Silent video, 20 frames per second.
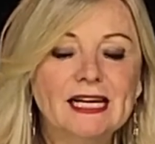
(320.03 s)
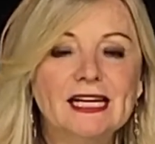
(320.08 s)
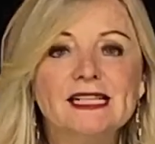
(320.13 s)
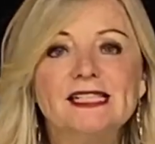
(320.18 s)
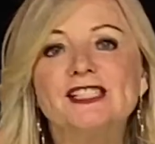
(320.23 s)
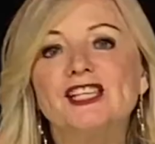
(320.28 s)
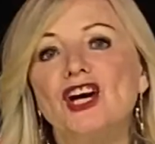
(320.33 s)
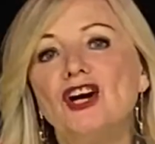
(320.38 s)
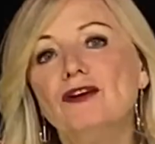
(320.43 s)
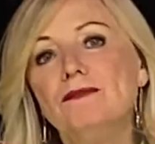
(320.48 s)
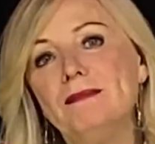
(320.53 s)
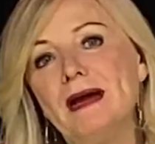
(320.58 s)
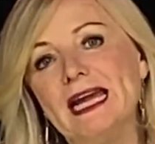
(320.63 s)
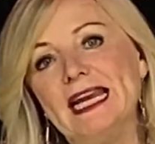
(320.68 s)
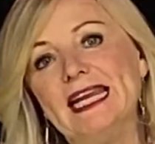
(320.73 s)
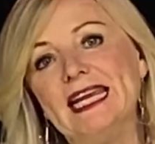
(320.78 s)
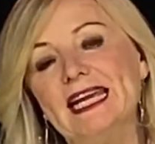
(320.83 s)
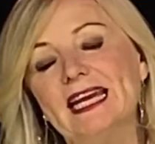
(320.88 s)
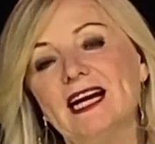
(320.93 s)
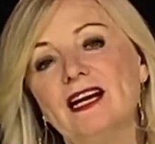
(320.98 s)
So
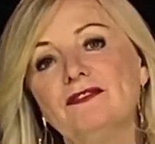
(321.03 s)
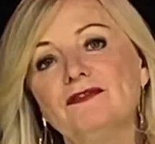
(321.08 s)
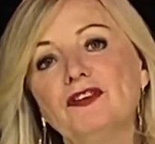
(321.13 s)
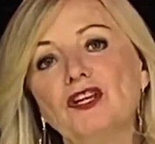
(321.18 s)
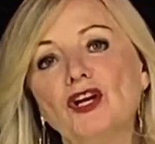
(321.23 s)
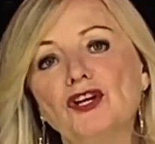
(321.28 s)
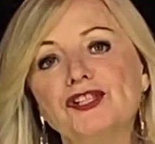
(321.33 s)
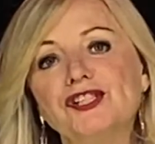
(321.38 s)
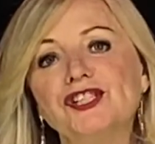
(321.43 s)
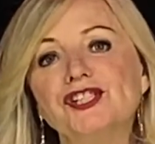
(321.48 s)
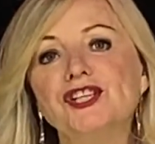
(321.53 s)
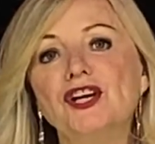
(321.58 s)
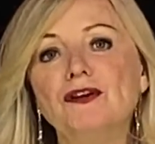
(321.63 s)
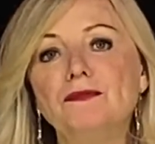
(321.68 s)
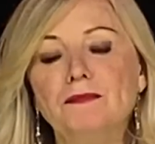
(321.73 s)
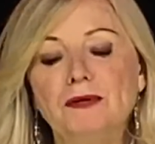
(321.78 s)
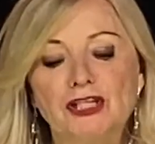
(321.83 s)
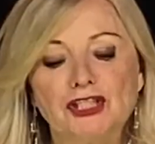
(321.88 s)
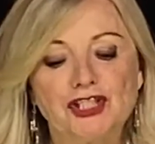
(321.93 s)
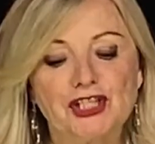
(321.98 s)
many have lost so
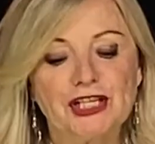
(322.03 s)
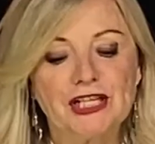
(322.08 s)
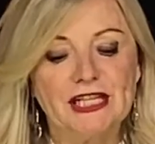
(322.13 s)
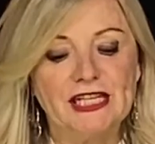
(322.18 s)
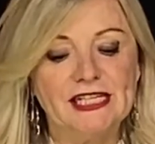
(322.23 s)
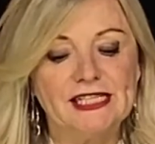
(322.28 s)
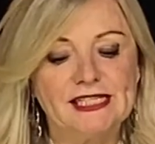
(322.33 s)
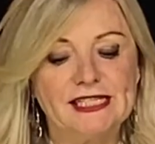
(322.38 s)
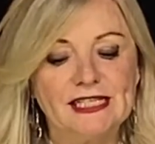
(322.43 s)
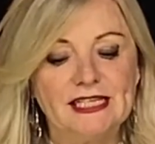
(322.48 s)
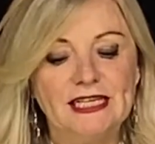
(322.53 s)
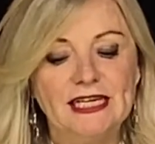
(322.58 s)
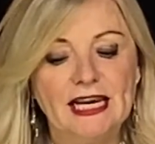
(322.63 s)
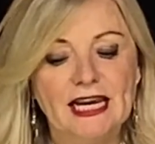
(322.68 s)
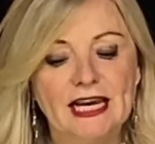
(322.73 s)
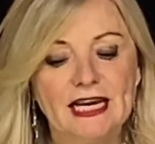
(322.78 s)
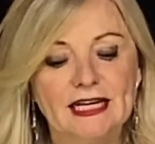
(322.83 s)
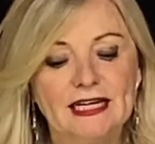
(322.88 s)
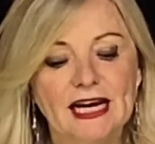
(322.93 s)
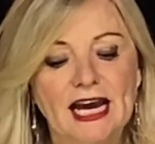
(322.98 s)
much this
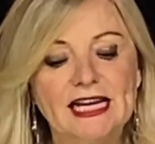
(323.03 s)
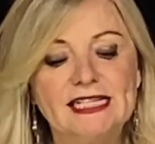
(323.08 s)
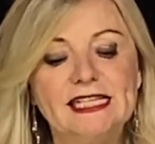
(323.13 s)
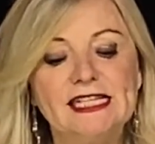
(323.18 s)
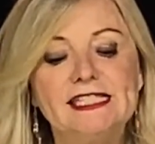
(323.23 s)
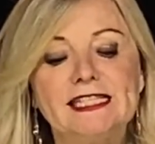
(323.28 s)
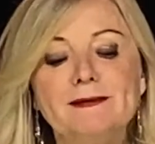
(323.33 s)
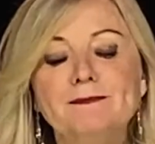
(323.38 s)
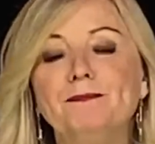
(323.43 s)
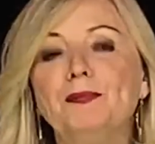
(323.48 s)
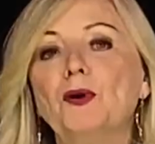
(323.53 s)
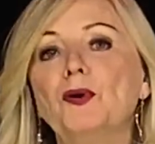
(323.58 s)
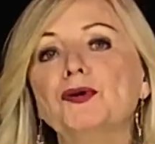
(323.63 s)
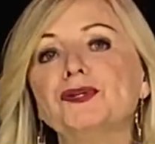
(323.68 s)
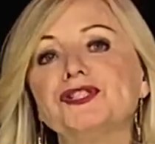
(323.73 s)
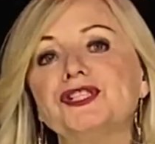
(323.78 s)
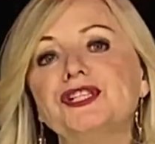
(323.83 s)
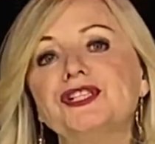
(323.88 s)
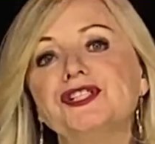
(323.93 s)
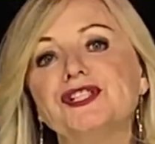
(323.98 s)
year, and it's
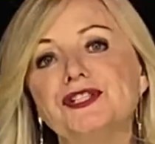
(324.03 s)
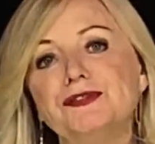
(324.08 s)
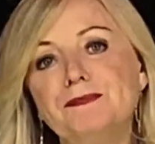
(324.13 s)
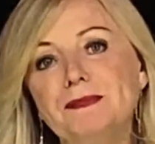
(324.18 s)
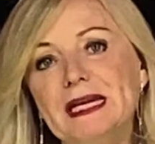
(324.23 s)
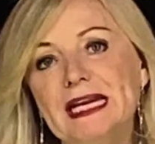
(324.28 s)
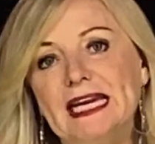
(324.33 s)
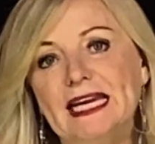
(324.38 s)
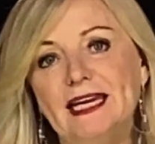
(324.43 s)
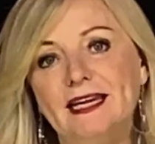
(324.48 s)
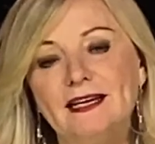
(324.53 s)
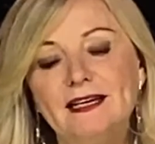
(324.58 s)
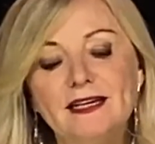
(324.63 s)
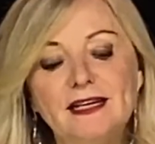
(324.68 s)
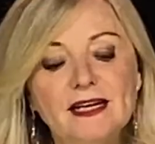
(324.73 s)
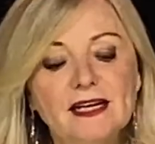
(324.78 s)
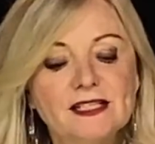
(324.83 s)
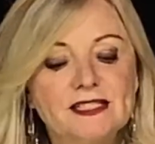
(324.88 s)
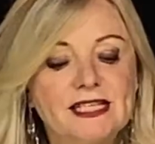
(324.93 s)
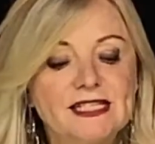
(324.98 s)
important to me
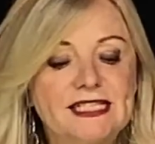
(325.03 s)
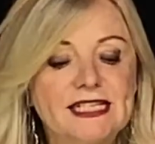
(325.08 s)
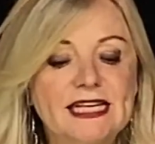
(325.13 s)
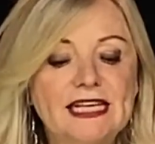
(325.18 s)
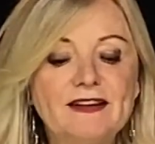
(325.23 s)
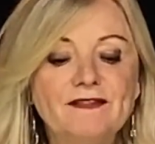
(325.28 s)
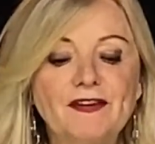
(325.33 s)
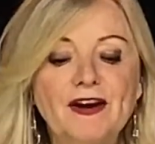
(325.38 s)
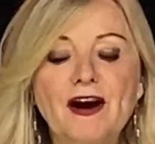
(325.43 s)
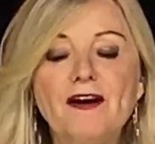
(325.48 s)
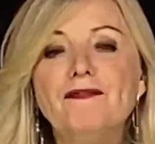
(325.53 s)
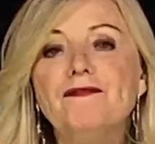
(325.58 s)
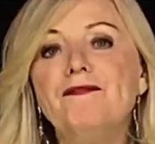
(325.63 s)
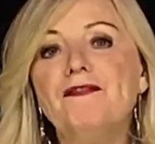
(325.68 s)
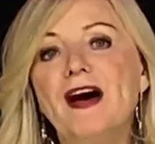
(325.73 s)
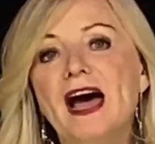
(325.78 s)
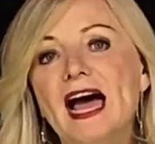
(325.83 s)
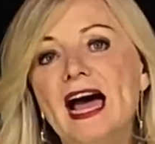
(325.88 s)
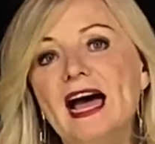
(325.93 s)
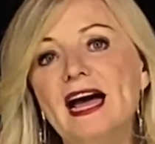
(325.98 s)
to deliver a
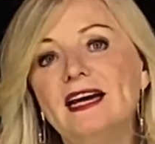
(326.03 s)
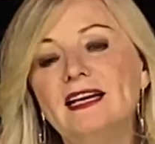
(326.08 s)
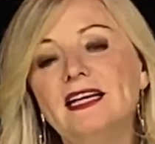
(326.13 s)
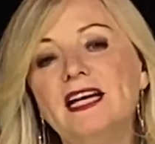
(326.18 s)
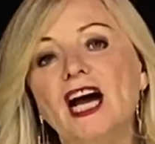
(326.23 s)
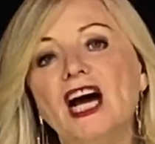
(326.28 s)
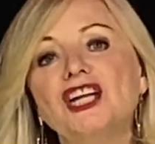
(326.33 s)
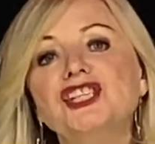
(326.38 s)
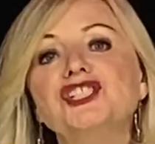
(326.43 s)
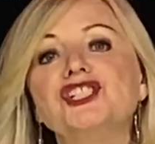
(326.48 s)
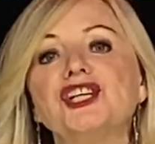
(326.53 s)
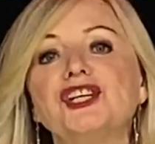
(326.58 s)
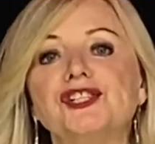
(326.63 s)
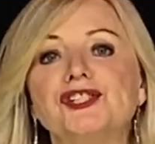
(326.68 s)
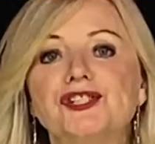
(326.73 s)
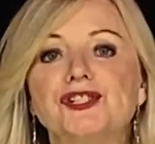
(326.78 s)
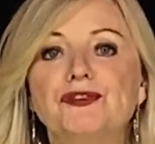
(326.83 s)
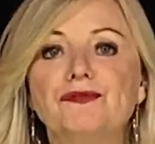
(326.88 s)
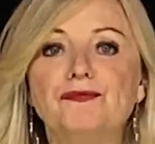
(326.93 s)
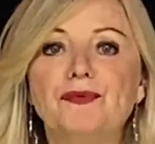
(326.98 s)
fair and
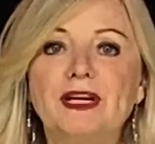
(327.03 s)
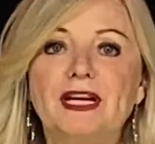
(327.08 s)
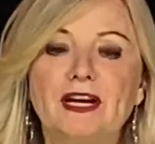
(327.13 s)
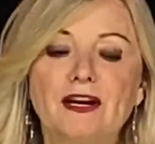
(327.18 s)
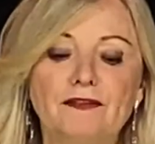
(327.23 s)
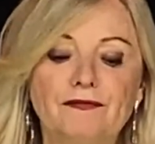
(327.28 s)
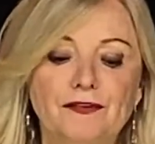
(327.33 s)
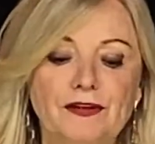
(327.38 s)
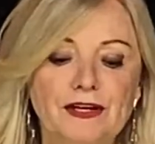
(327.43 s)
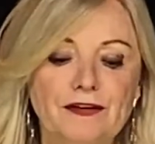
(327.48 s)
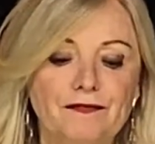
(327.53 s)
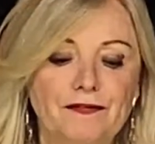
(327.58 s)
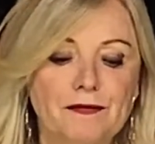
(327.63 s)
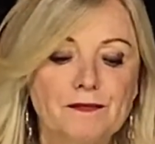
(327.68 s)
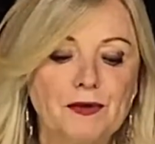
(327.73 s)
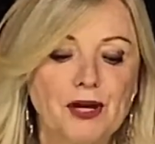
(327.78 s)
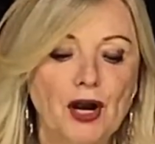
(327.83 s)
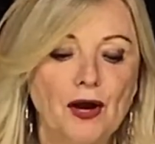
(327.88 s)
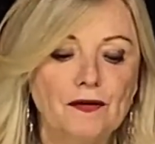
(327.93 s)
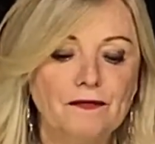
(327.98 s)
just recovery from
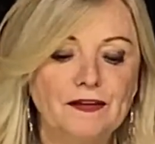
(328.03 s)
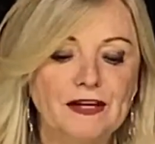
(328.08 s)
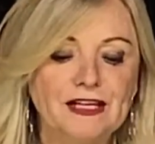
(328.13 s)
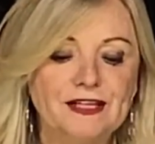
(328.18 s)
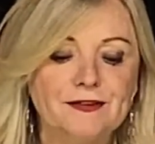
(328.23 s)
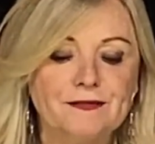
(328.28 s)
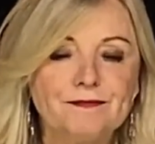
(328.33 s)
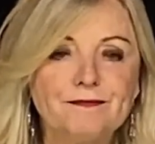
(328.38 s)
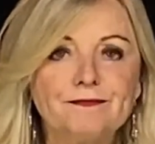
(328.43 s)
COVID.